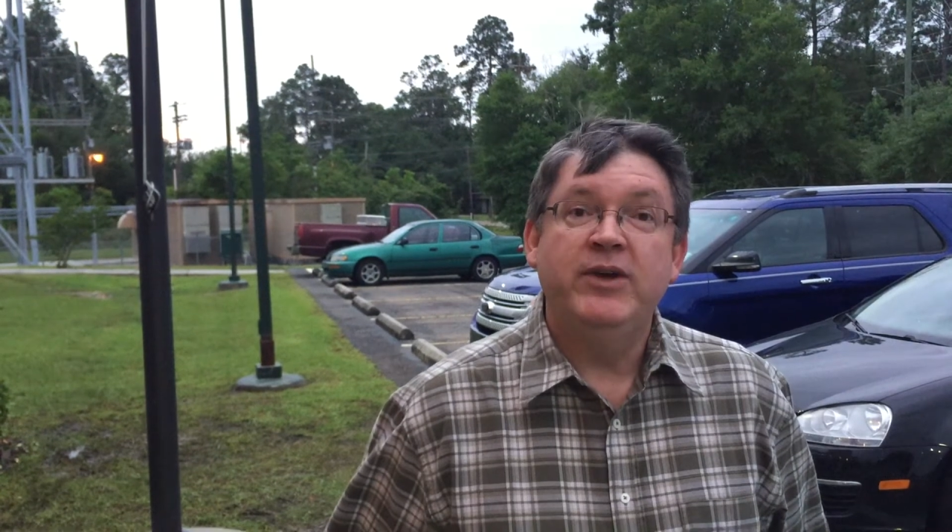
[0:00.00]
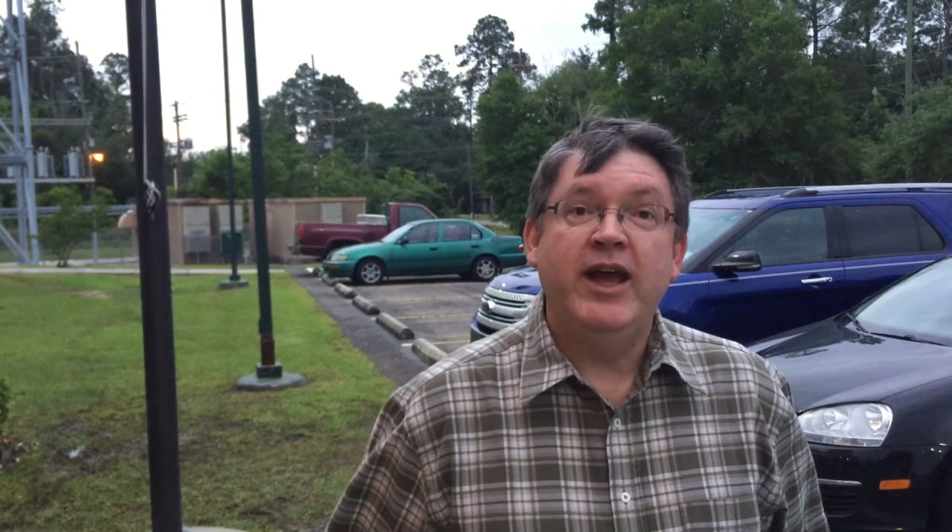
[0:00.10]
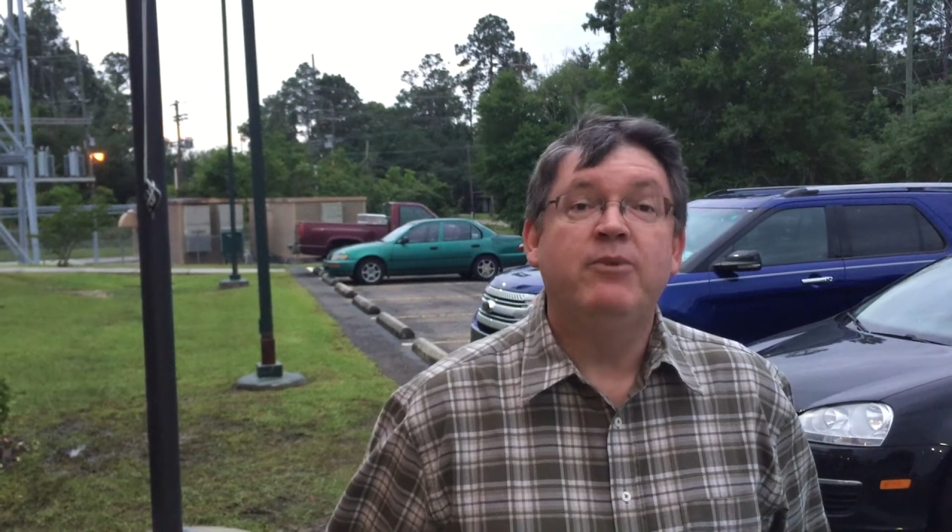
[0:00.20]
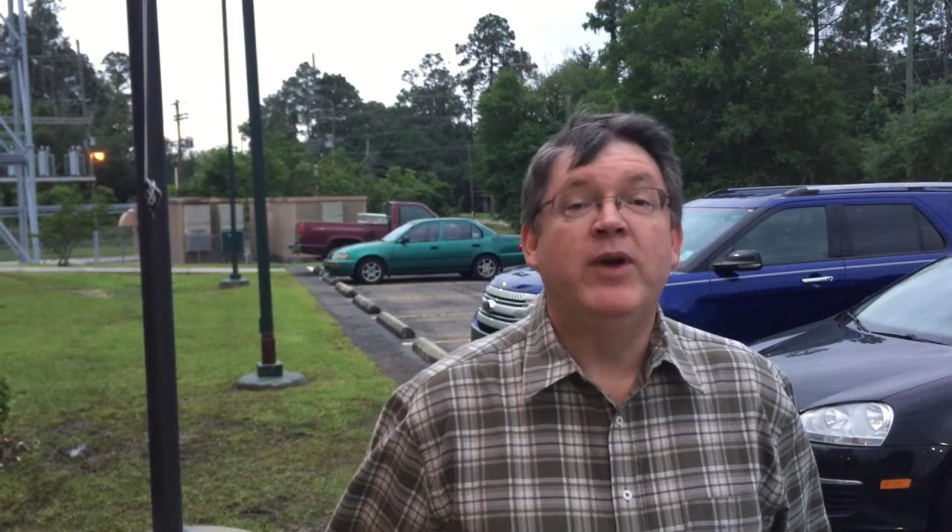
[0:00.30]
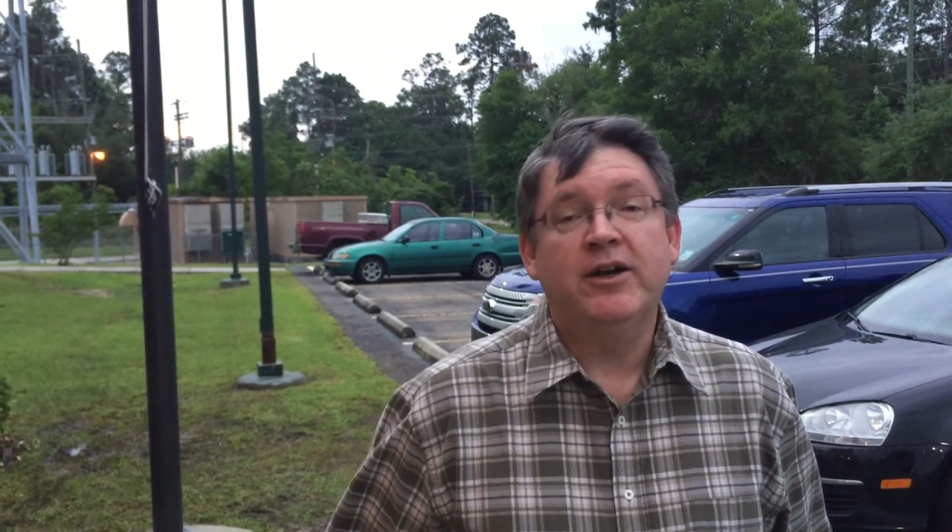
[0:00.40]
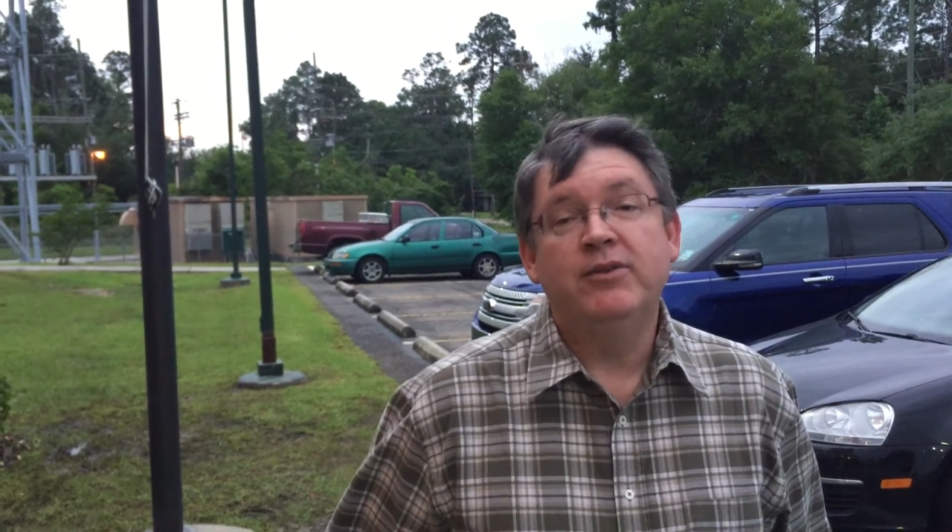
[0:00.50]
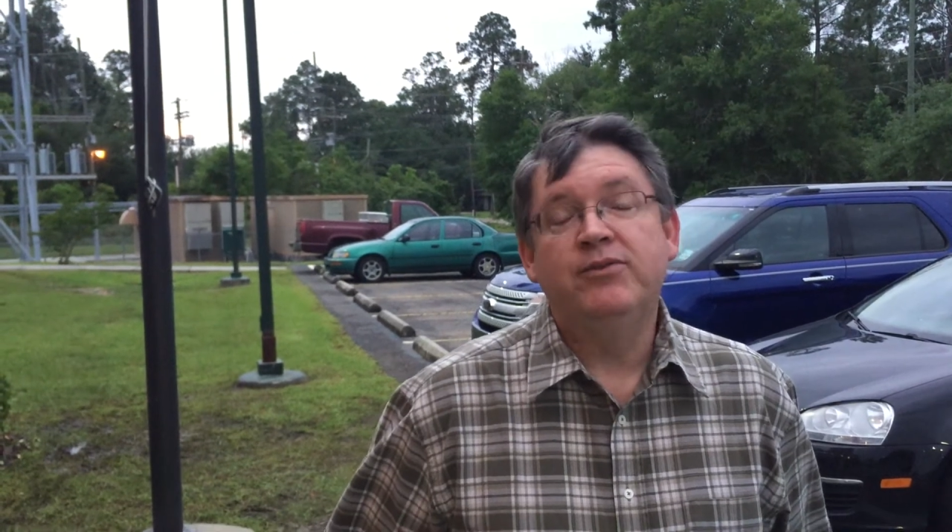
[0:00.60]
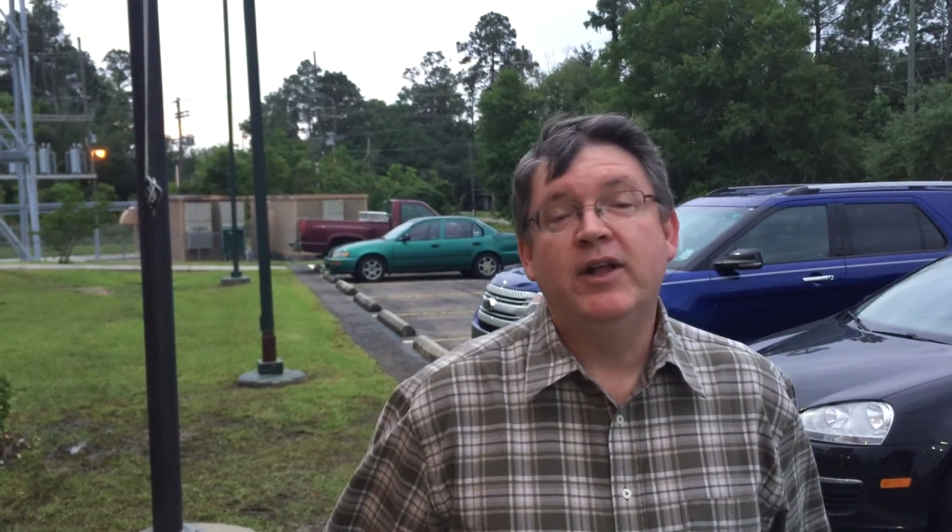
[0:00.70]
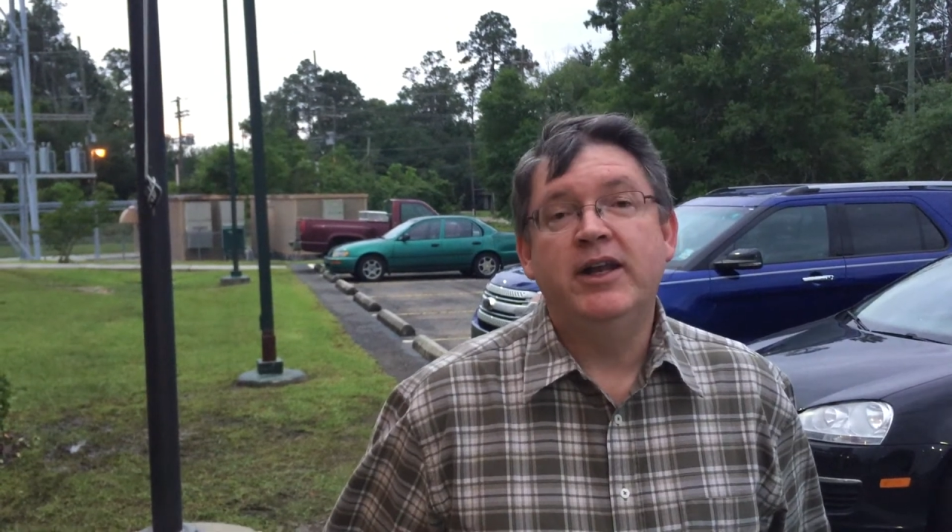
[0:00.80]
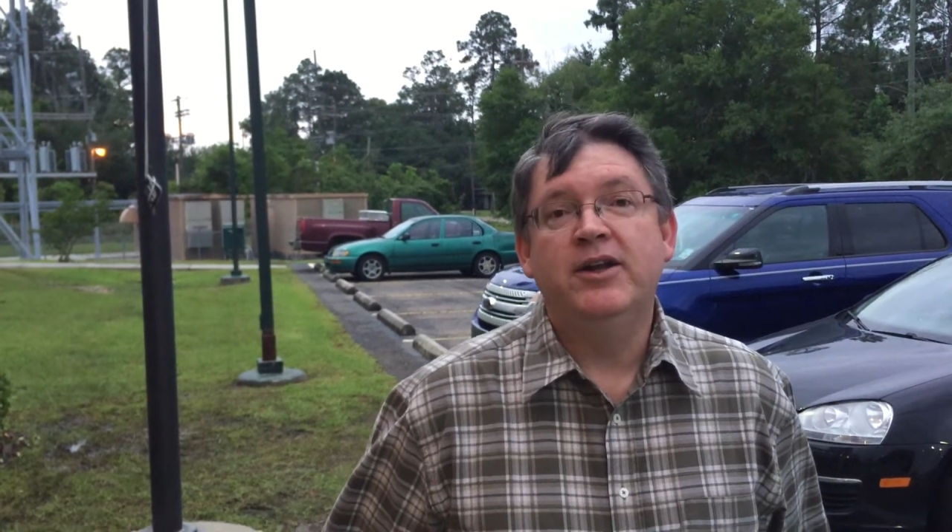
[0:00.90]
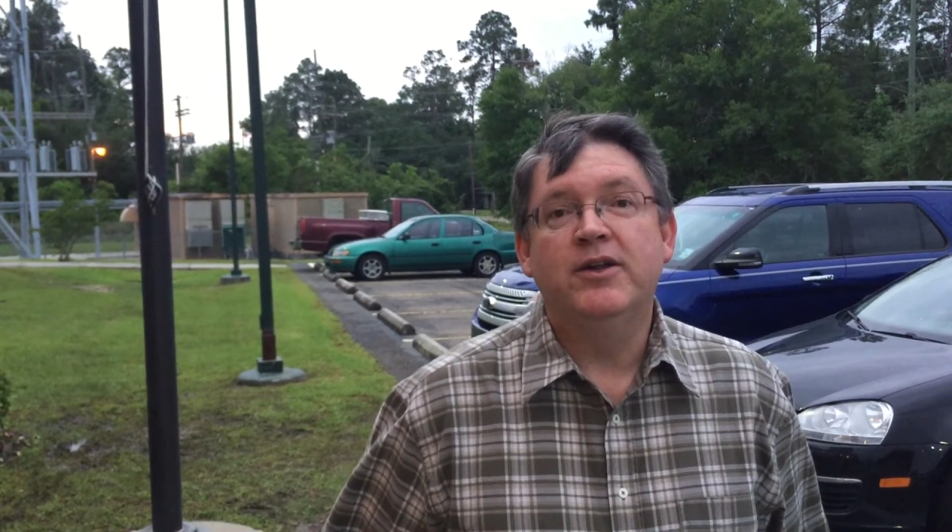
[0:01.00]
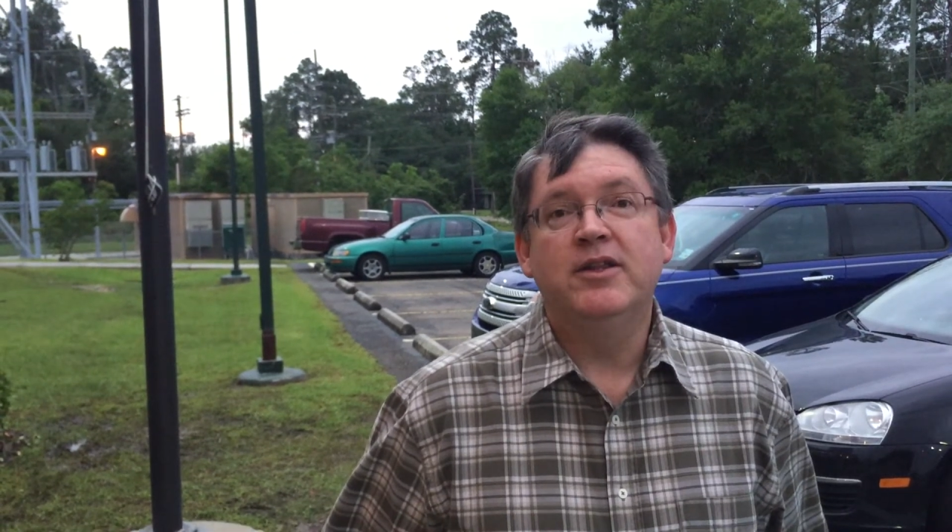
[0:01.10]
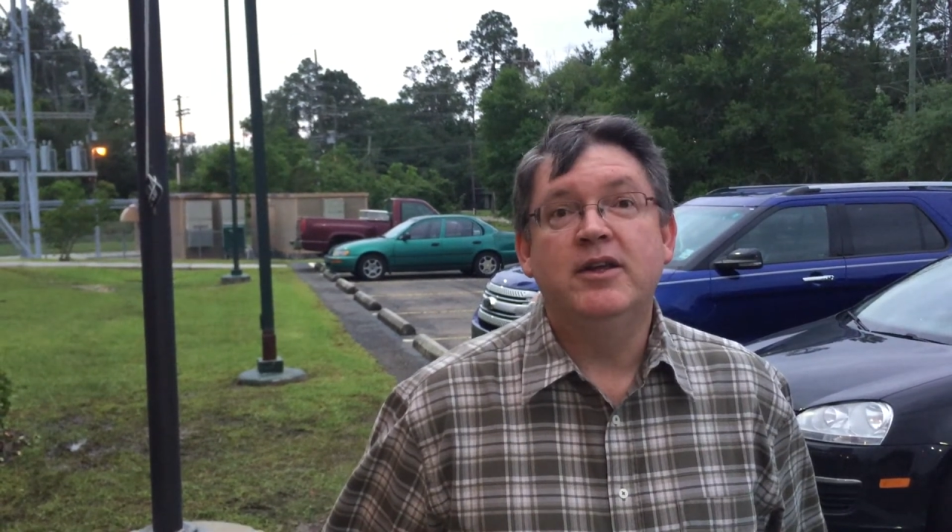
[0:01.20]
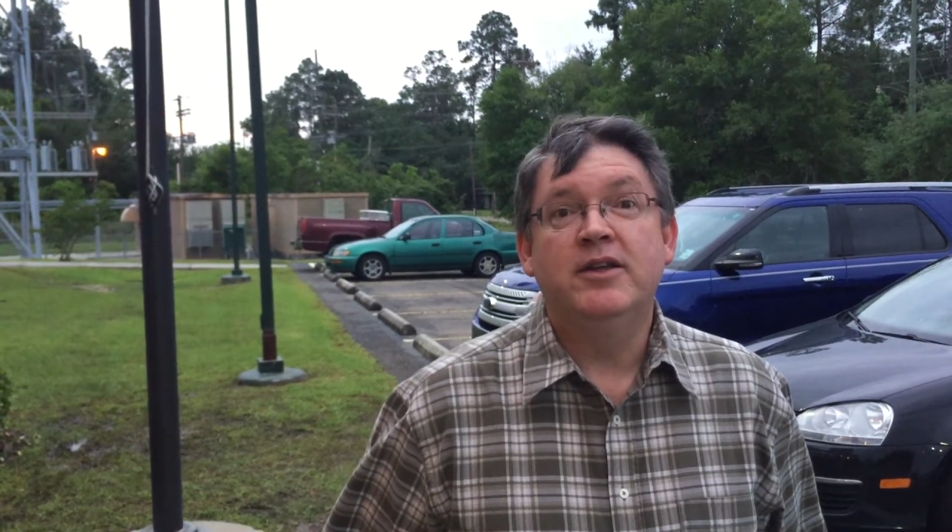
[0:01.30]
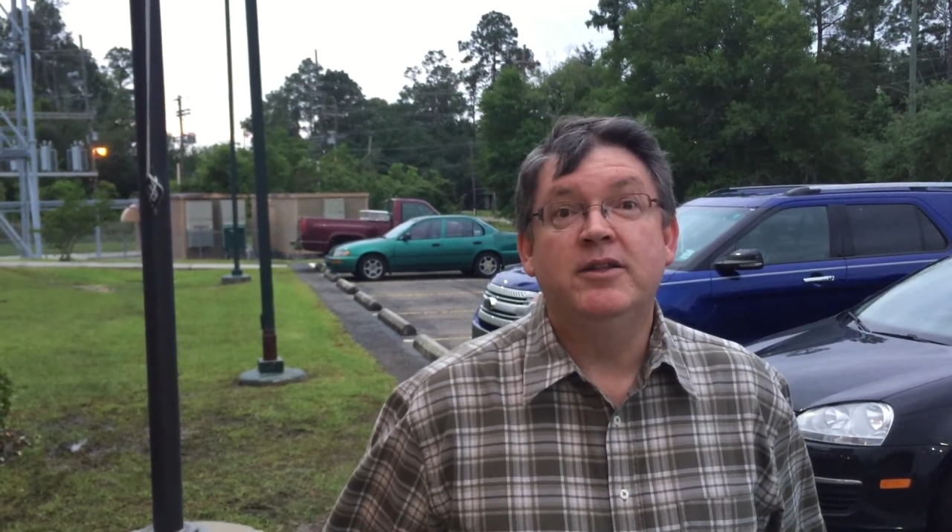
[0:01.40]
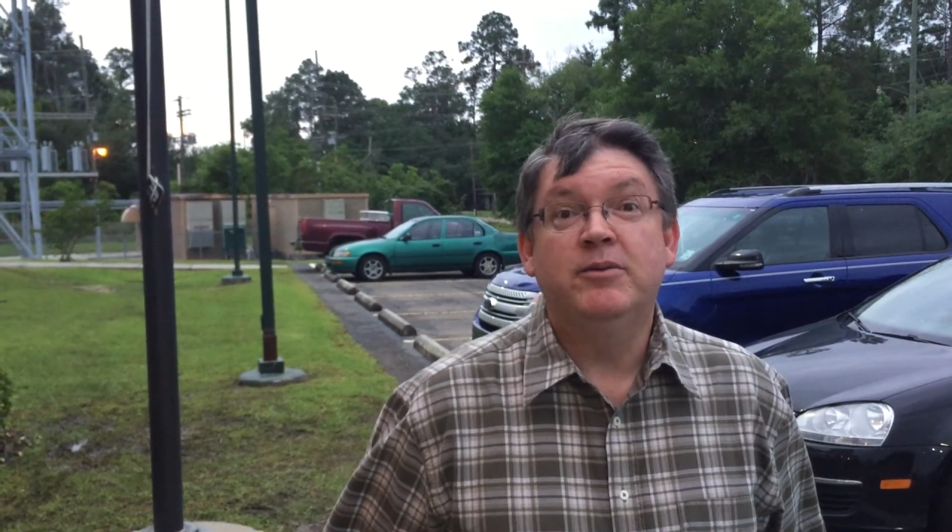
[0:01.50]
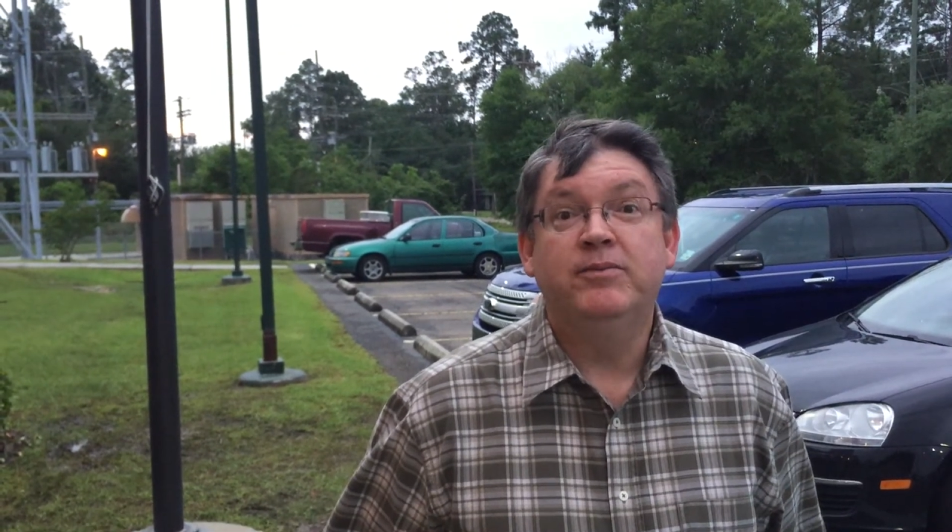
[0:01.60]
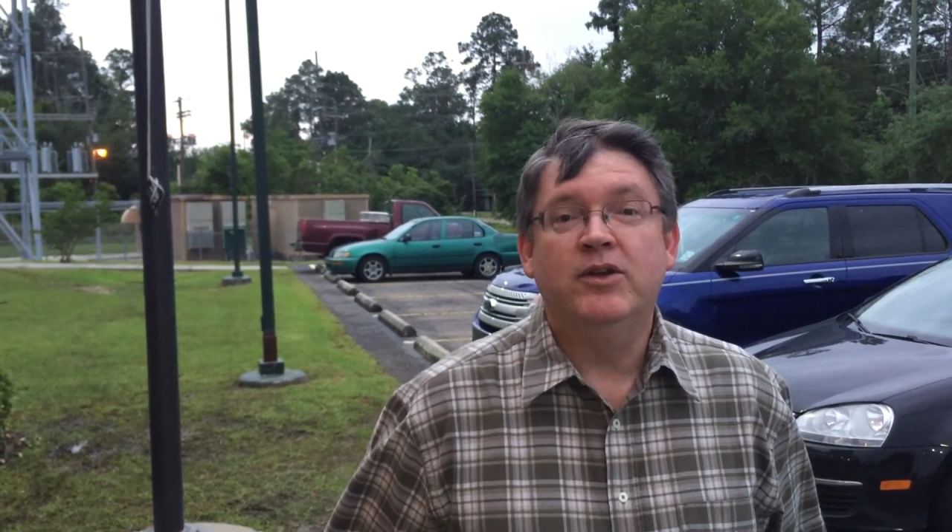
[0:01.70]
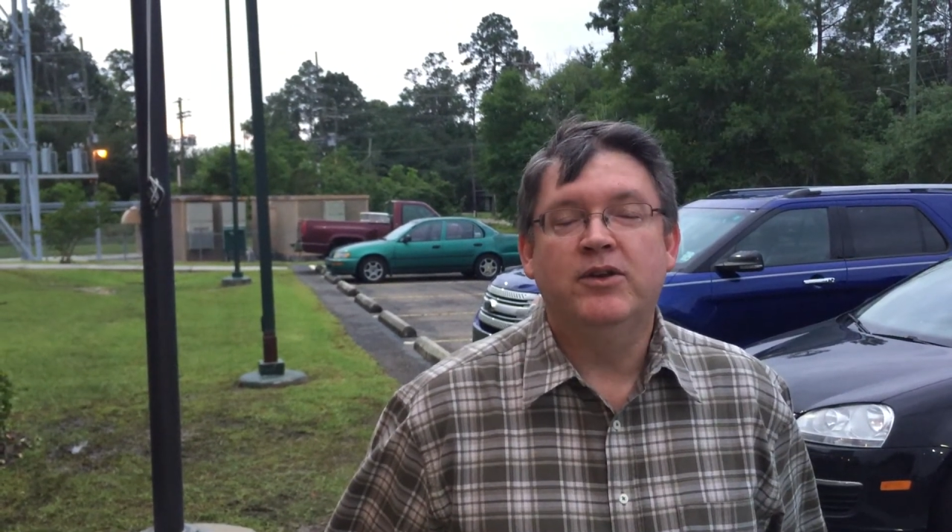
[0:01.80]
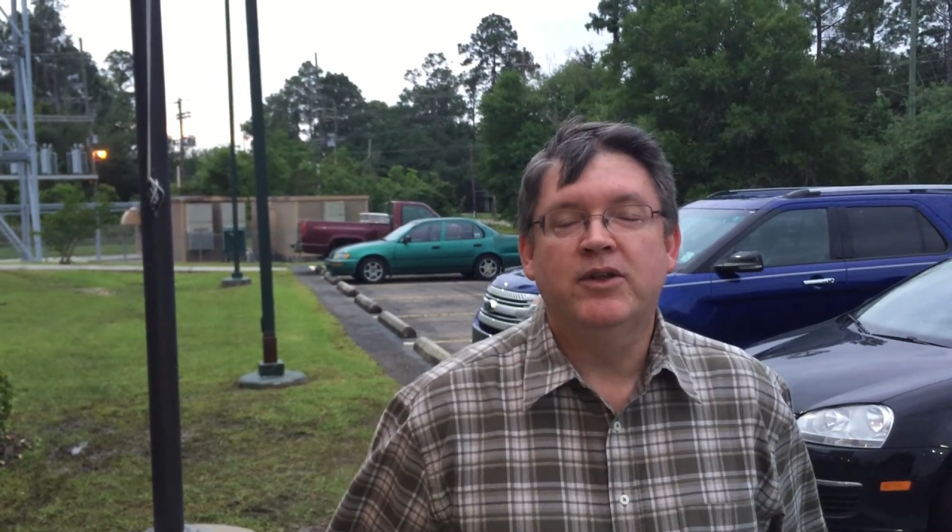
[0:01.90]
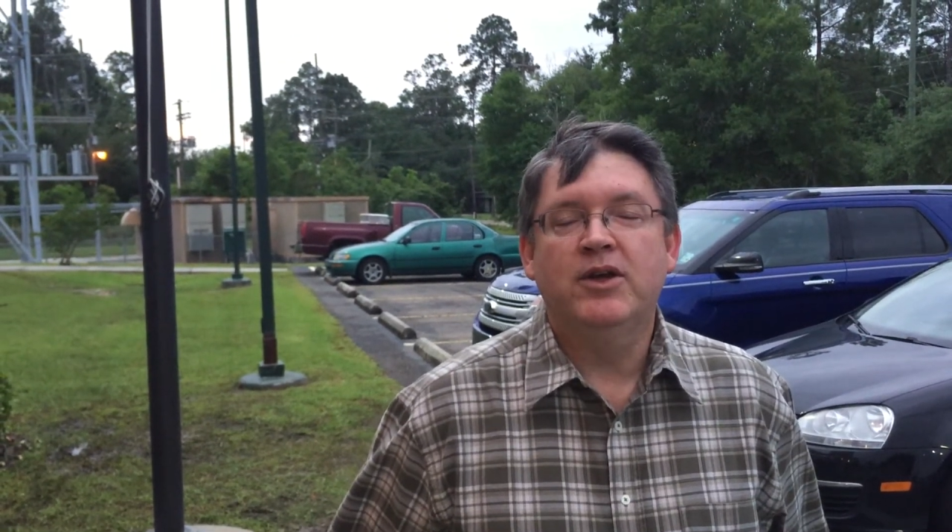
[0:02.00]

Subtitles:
we had record flooding on the